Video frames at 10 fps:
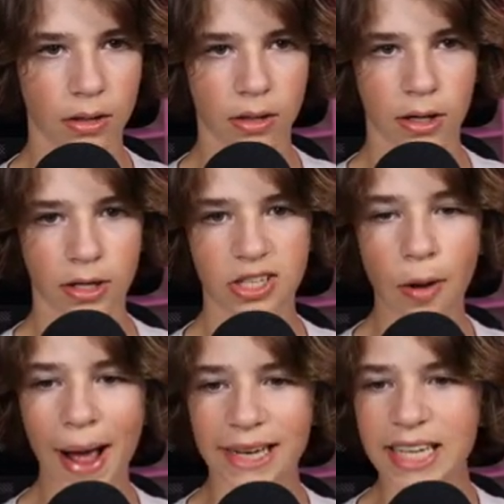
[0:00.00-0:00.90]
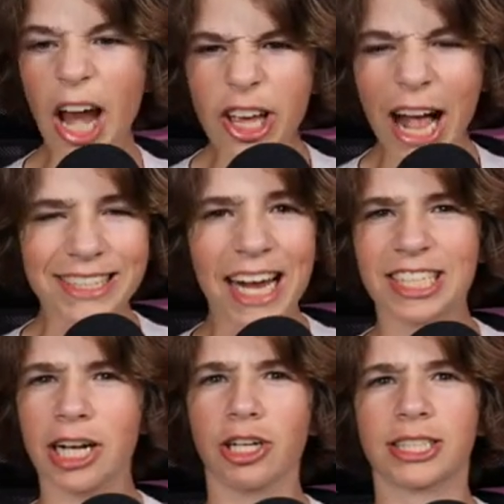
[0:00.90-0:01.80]
Start match. Now you guys can't
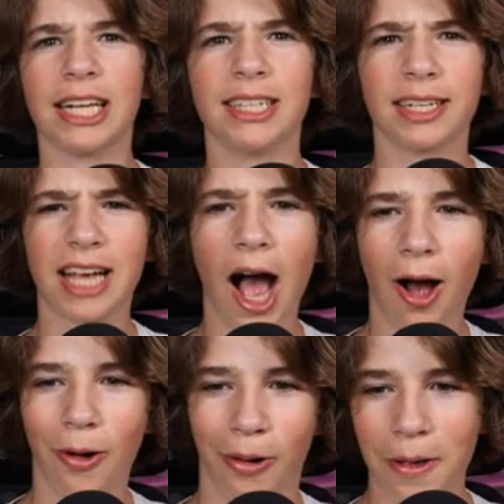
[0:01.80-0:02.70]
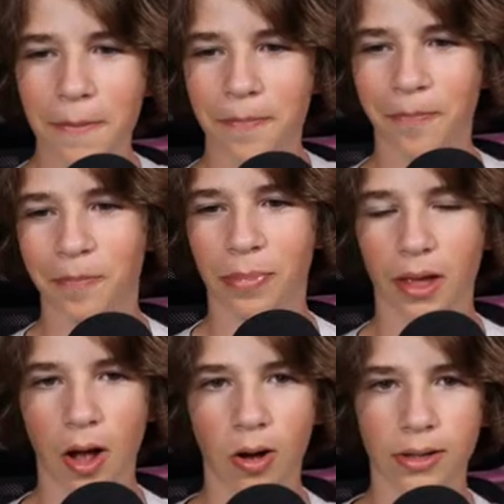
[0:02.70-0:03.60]
change your skins. Let's go.
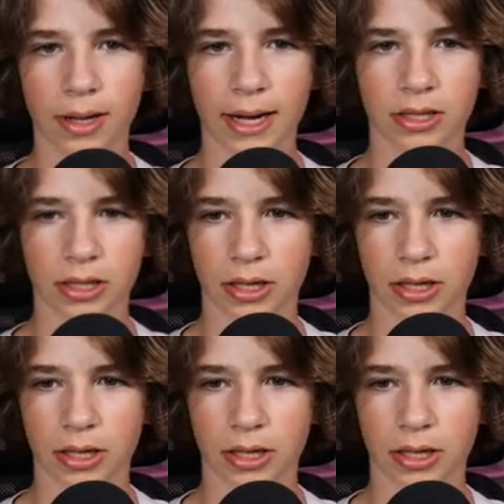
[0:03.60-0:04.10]
Oh, actually.